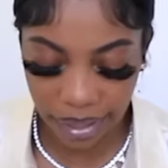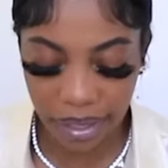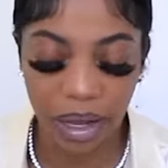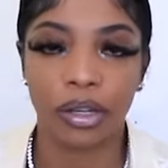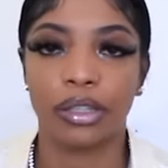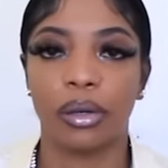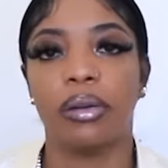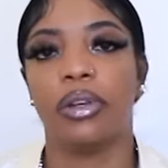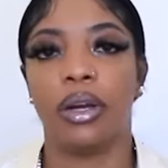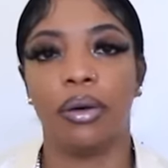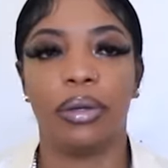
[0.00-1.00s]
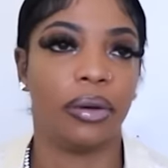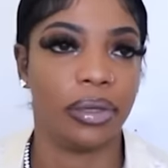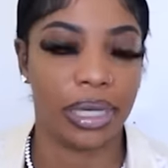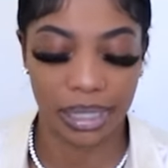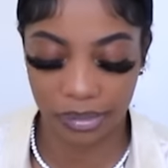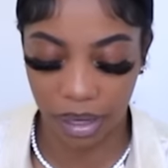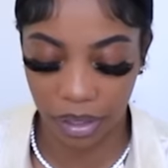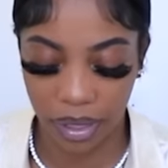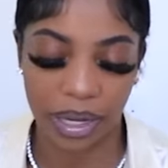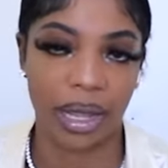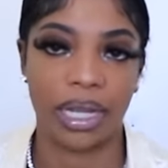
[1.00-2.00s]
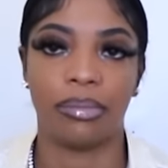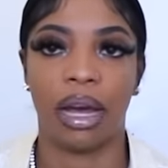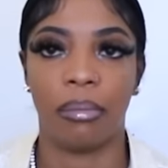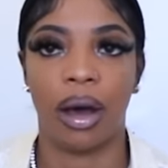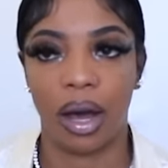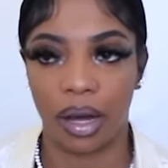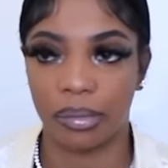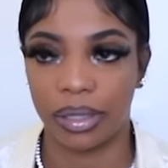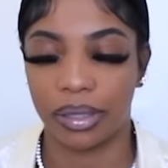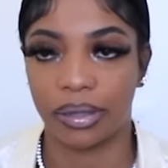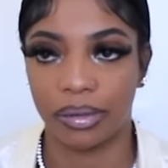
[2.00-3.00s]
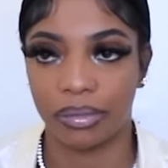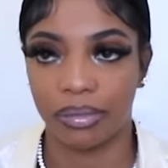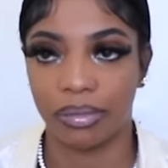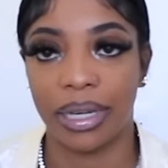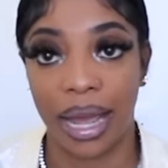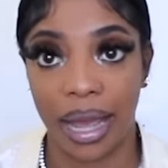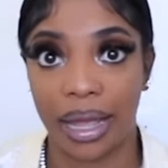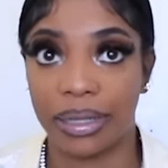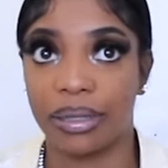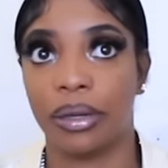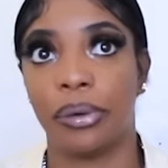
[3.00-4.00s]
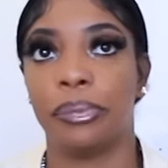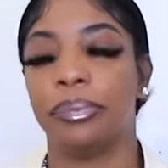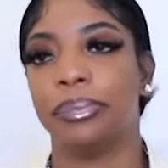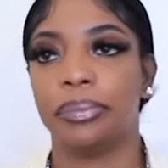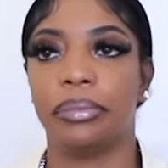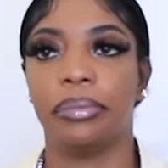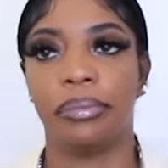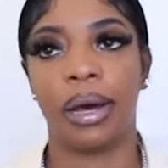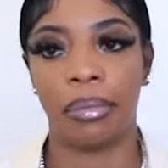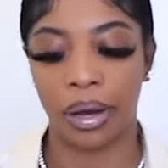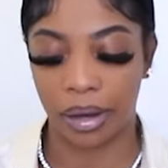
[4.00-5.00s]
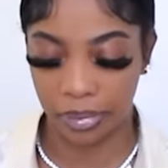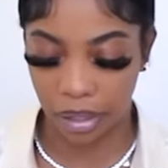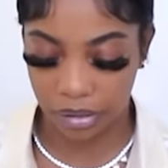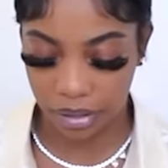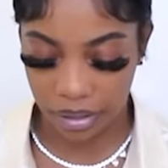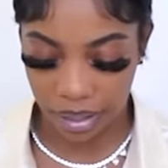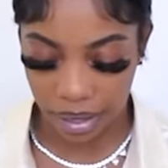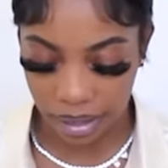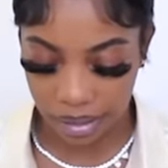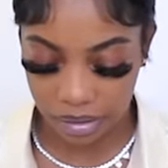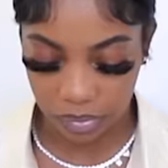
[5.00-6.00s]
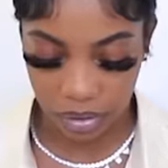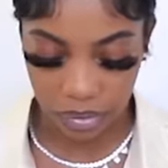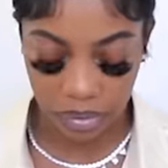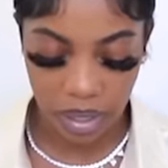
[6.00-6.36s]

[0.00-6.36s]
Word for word: And also, if you don't know, yes, my granddad is my mom's dad. So my mom lost her dad as well.